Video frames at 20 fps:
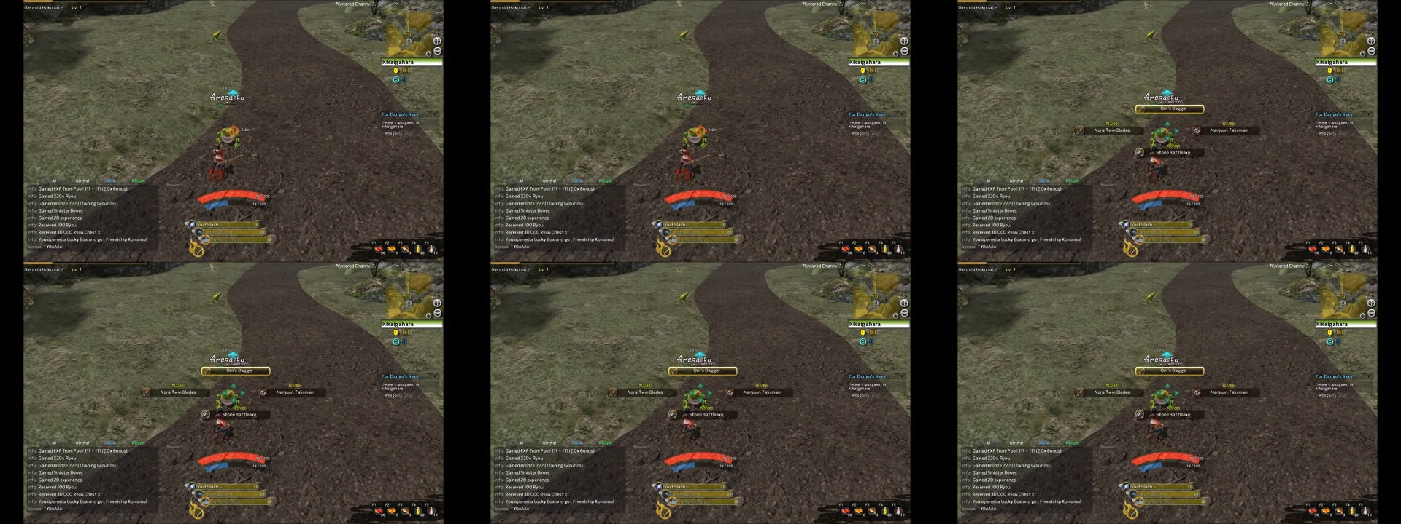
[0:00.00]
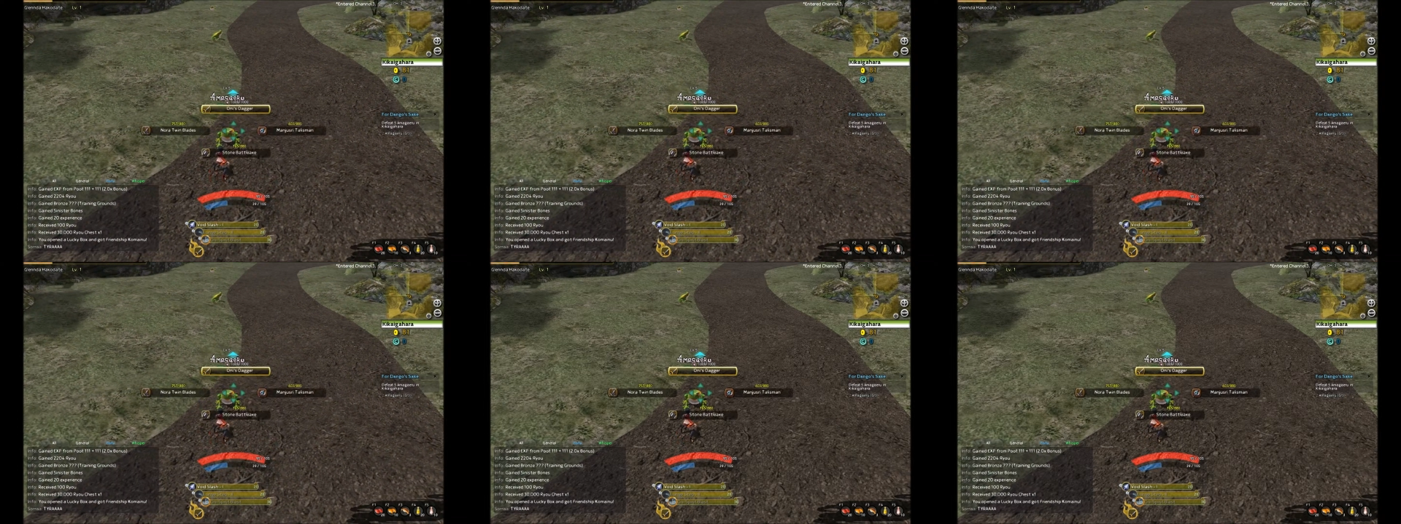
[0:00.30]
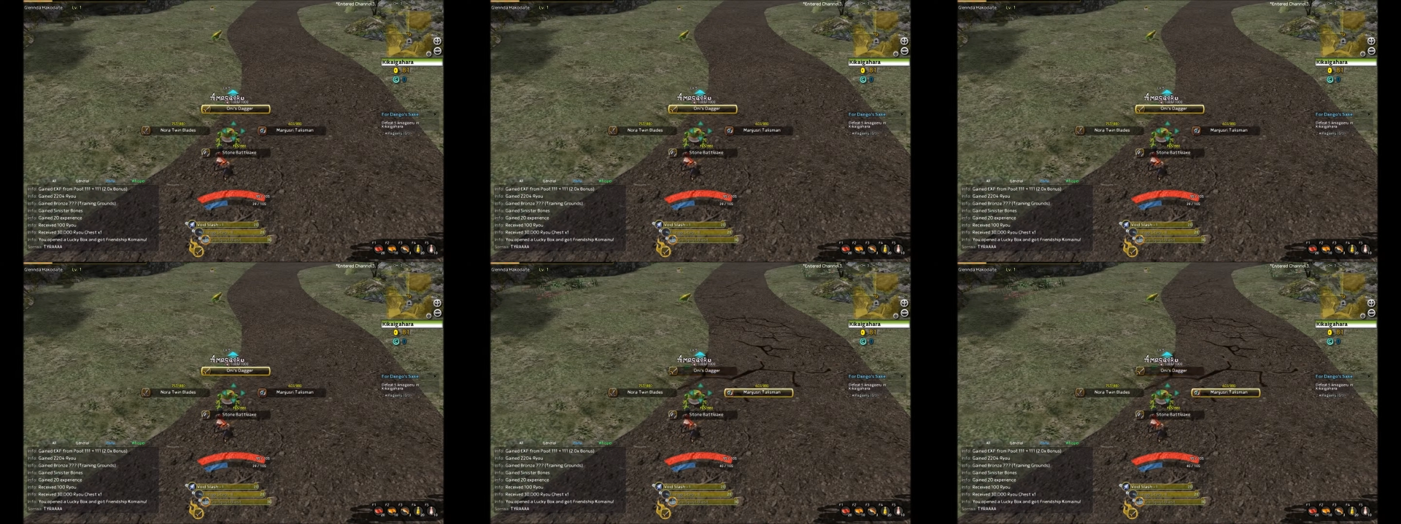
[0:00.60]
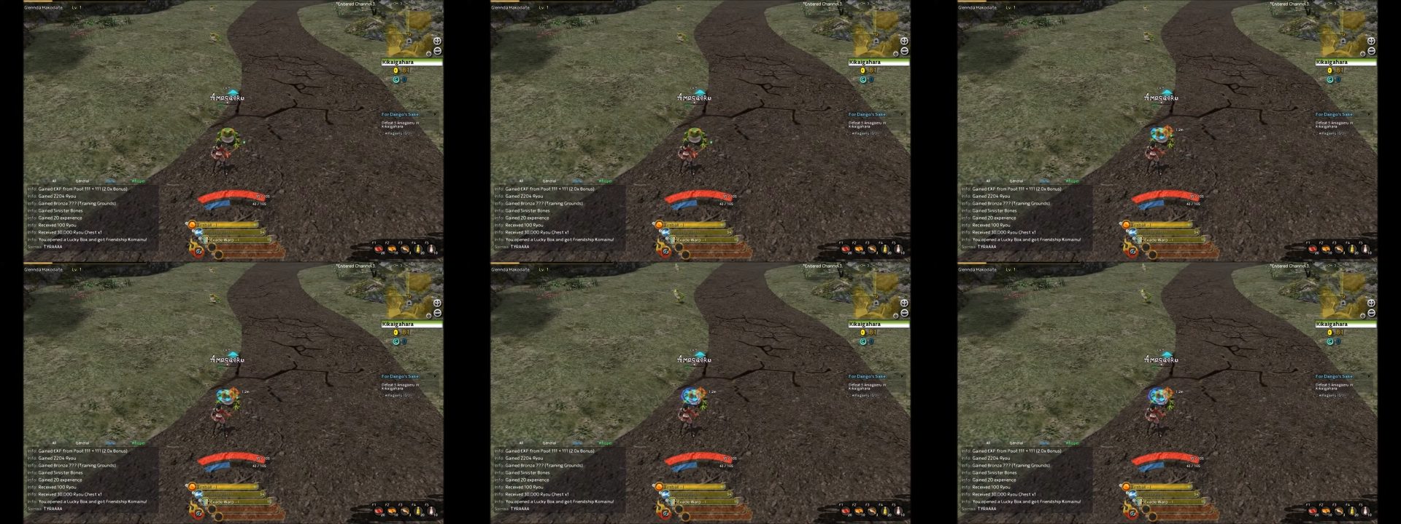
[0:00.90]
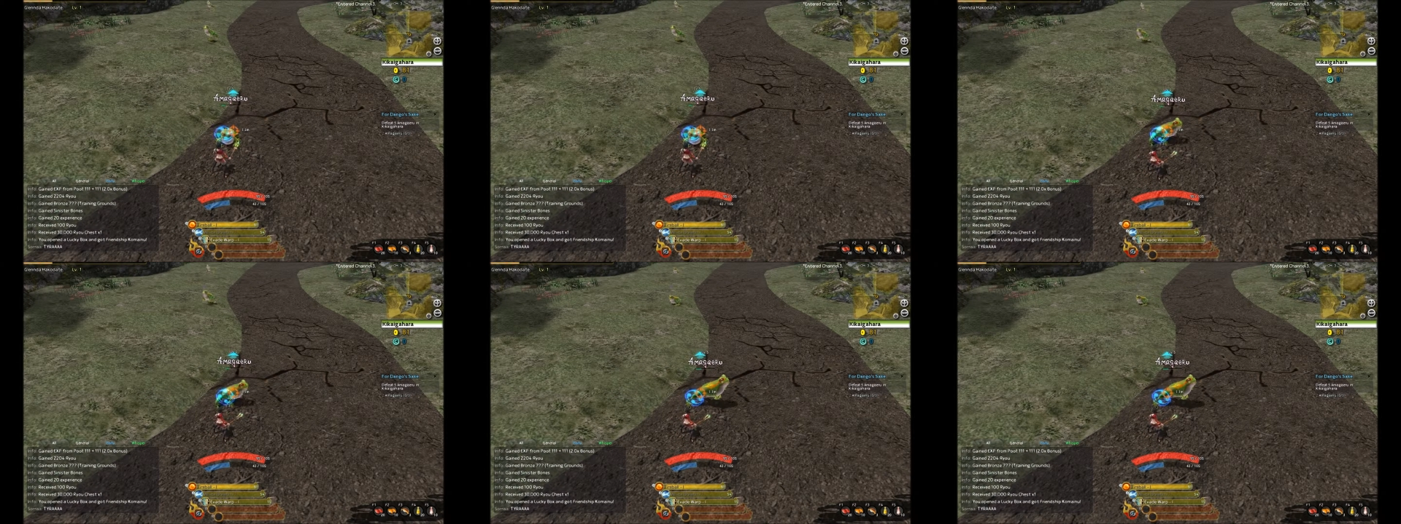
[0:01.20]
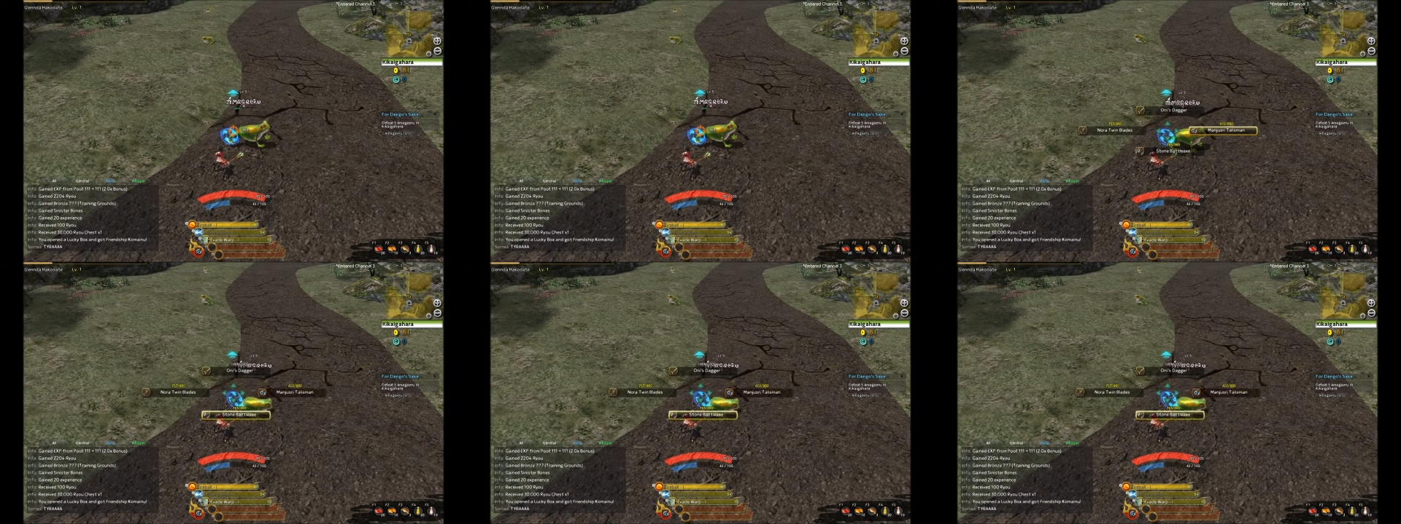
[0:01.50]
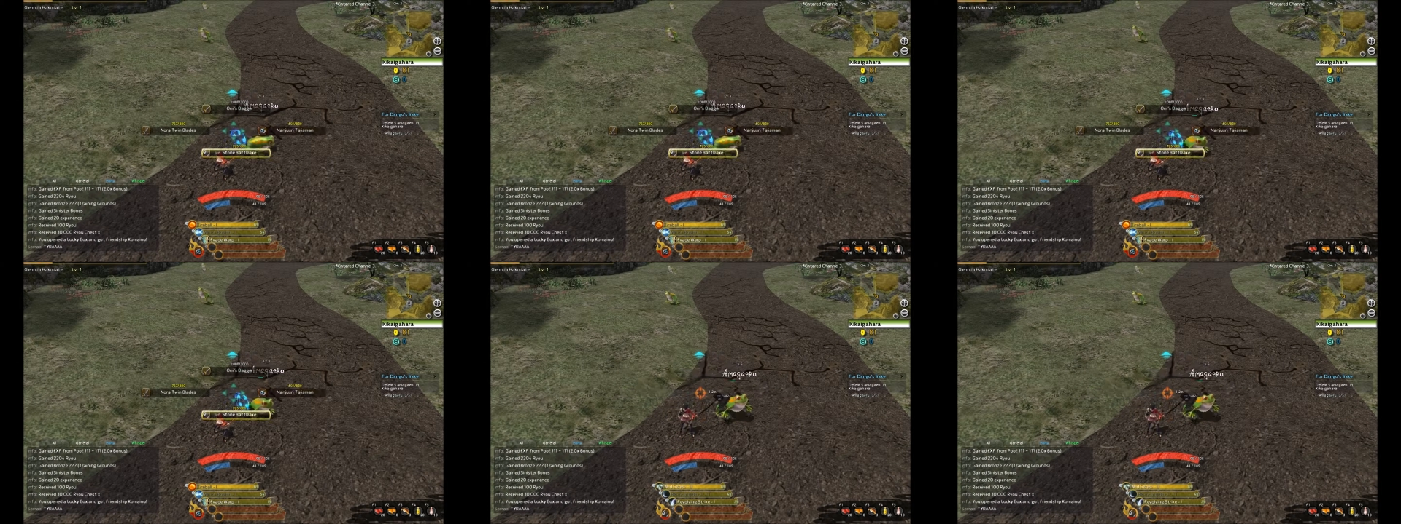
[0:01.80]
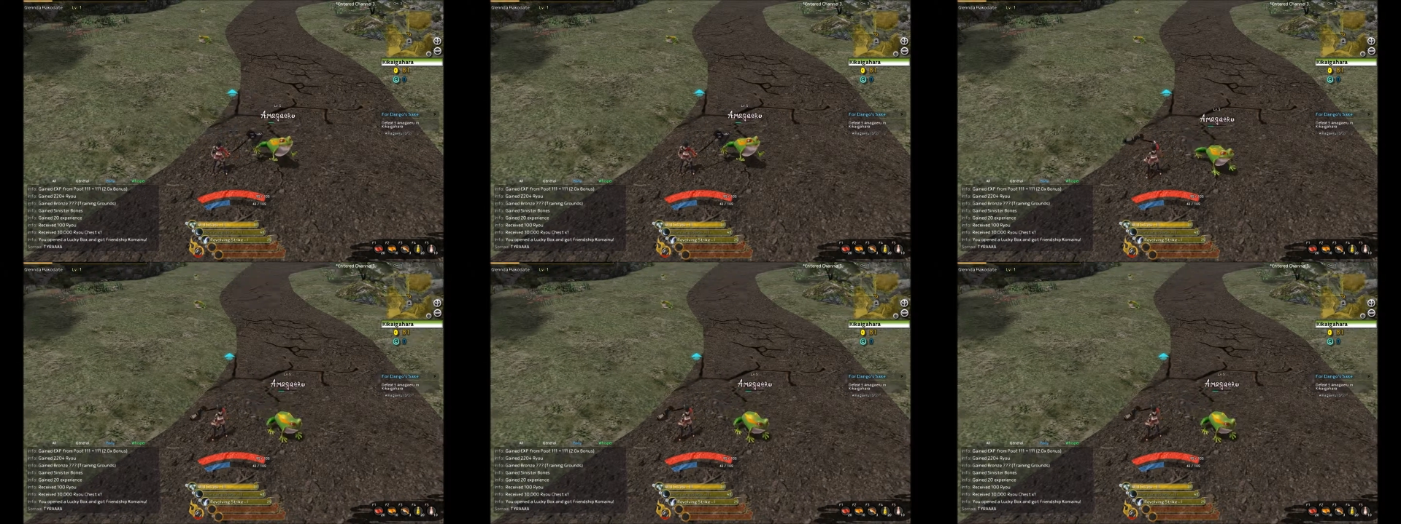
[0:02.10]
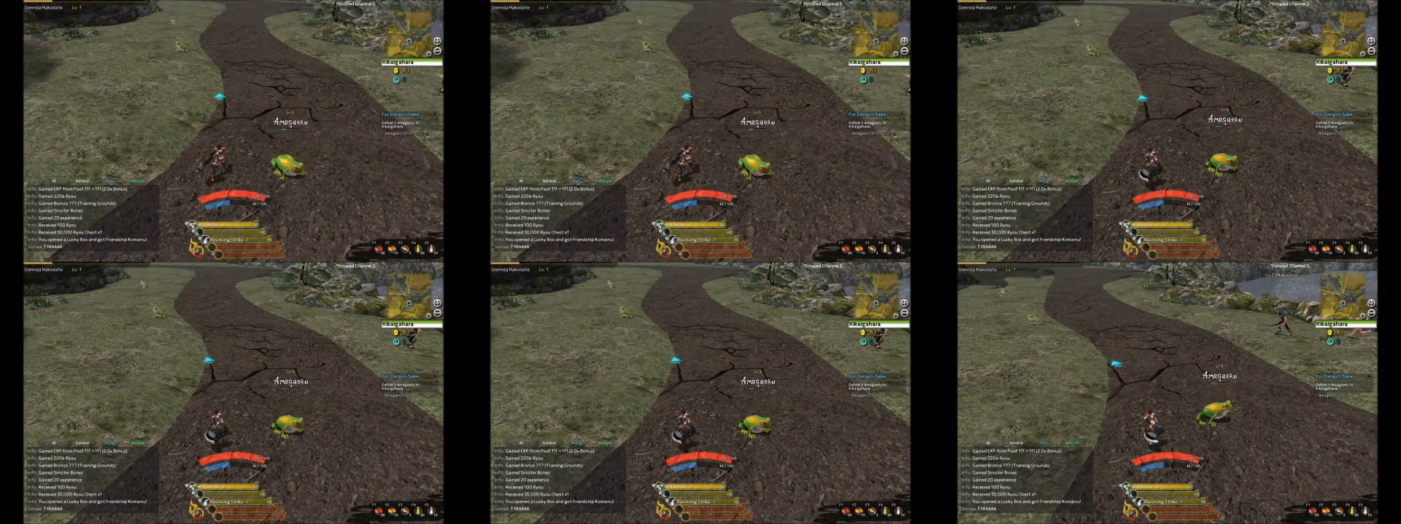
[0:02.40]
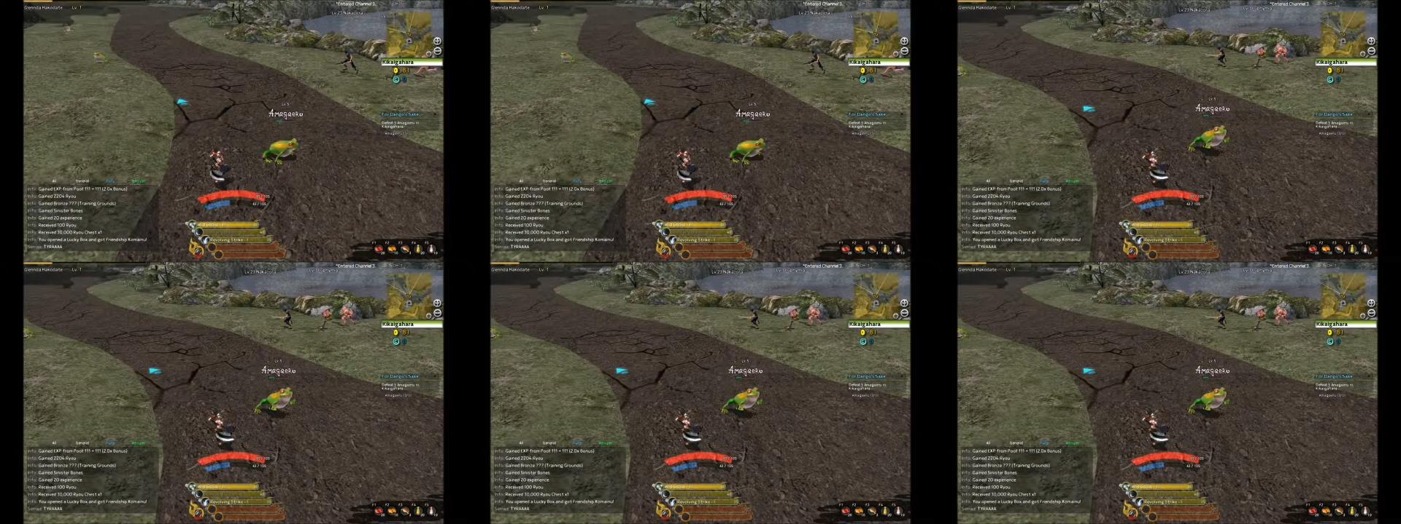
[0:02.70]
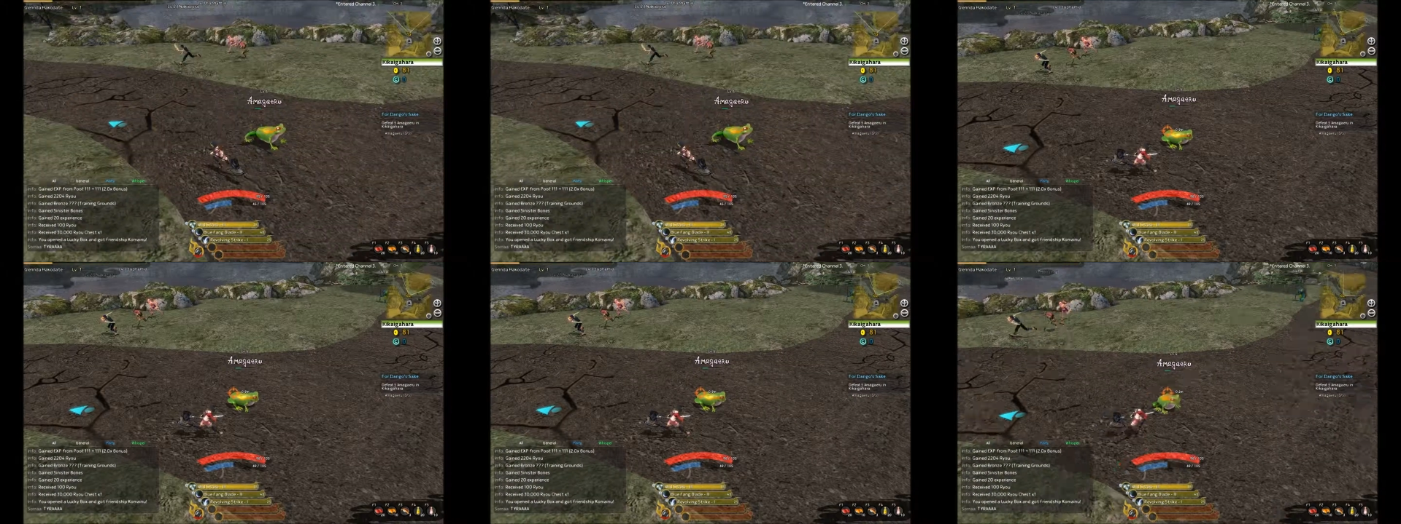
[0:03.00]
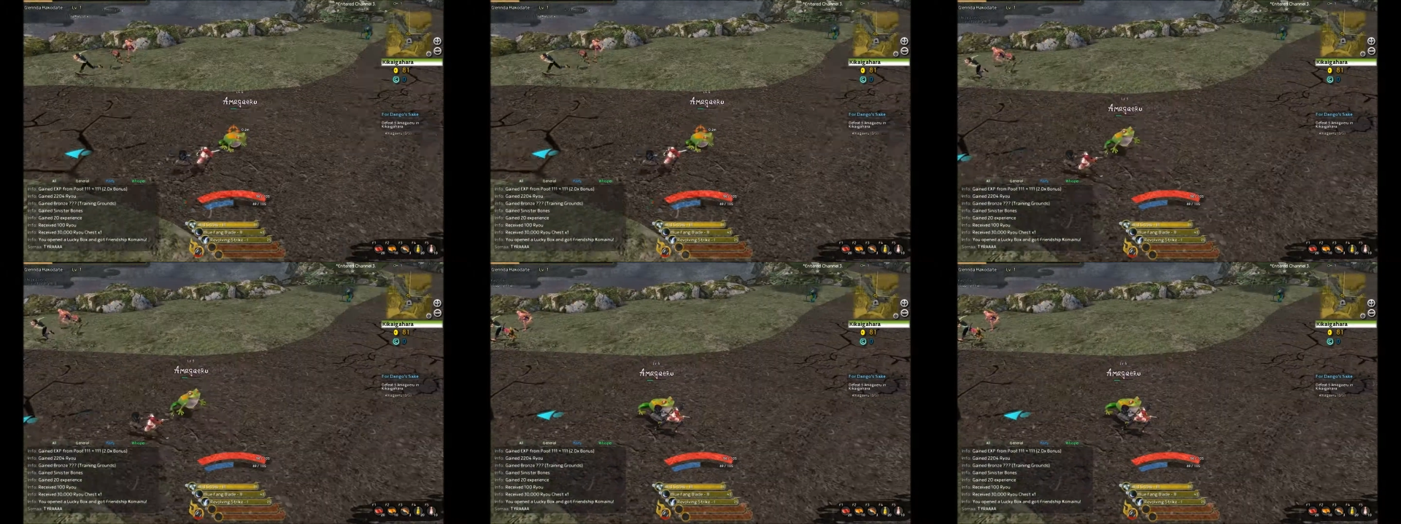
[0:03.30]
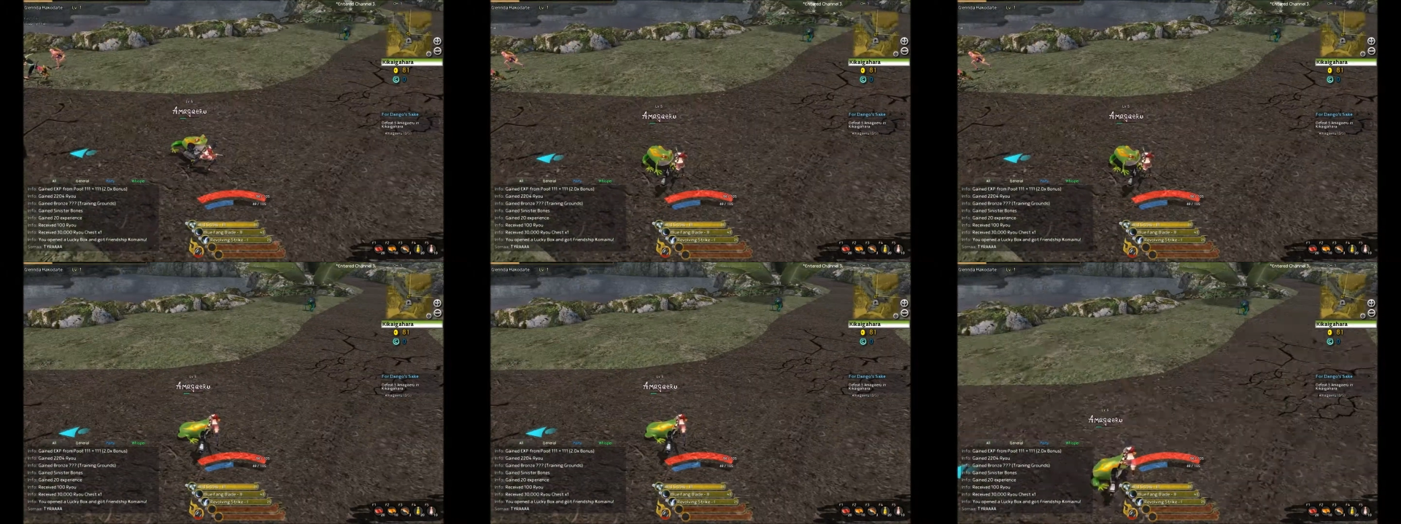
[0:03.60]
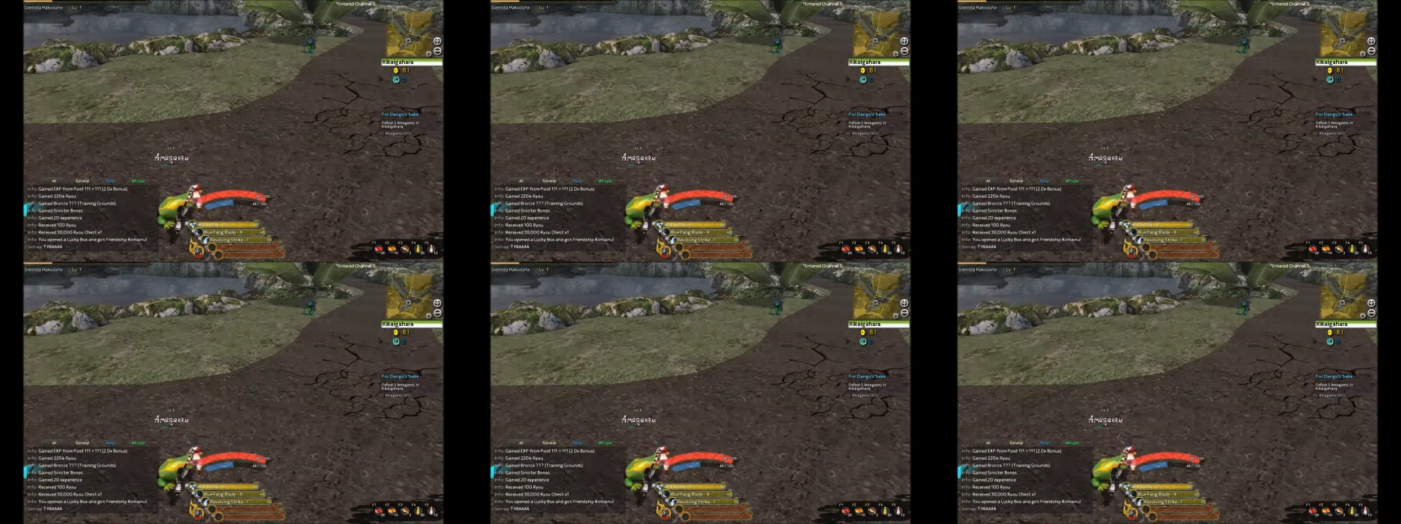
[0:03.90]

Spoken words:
Nobody's mouth can be seen.